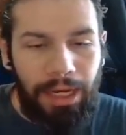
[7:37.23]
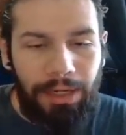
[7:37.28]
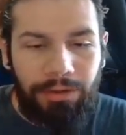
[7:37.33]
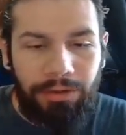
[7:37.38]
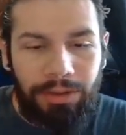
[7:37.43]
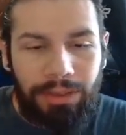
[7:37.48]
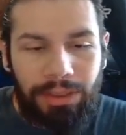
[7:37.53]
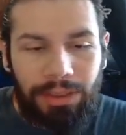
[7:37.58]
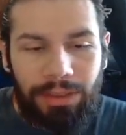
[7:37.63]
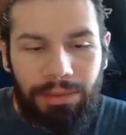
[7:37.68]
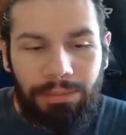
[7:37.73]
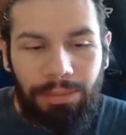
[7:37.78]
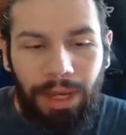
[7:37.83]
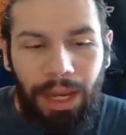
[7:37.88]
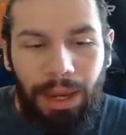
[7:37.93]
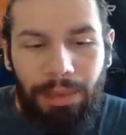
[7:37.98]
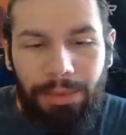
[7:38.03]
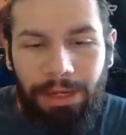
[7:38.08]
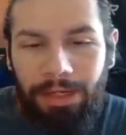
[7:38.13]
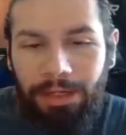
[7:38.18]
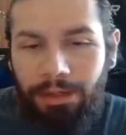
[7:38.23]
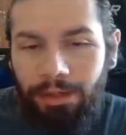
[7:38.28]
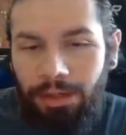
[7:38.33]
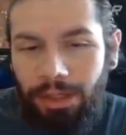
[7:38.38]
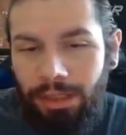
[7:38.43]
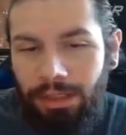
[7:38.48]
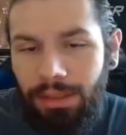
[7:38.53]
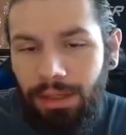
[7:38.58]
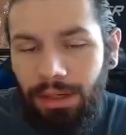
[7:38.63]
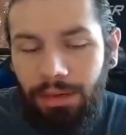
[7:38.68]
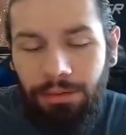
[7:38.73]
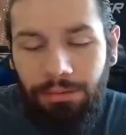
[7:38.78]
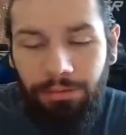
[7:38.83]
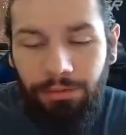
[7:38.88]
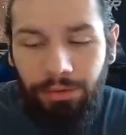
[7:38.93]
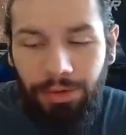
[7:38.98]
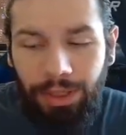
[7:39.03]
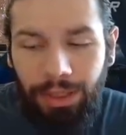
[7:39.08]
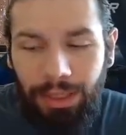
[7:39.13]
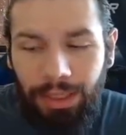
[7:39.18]
just spam it a shit ton
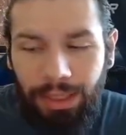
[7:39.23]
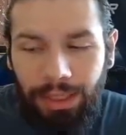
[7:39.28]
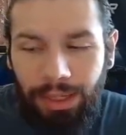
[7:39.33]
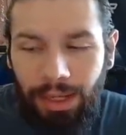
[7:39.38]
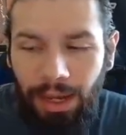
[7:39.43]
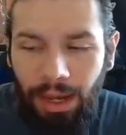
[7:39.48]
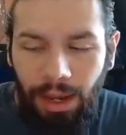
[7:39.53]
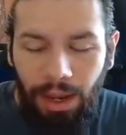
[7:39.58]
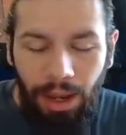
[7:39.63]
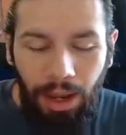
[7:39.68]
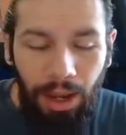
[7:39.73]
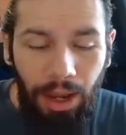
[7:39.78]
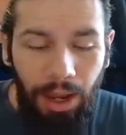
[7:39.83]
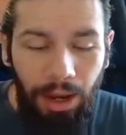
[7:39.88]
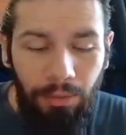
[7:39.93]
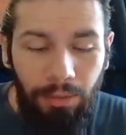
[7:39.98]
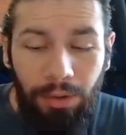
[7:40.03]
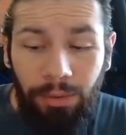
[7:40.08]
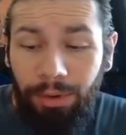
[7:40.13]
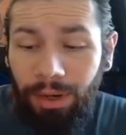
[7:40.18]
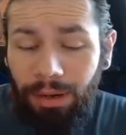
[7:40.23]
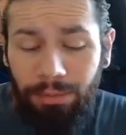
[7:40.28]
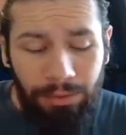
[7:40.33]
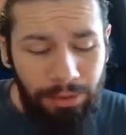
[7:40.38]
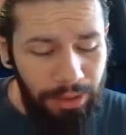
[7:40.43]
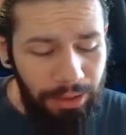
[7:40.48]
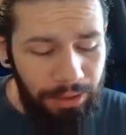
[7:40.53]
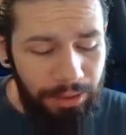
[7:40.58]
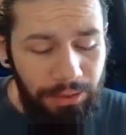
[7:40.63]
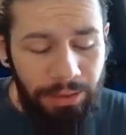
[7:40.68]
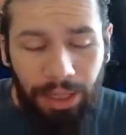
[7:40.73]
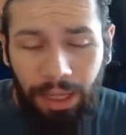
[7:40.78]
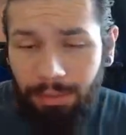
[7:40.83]
freely. We were able to do that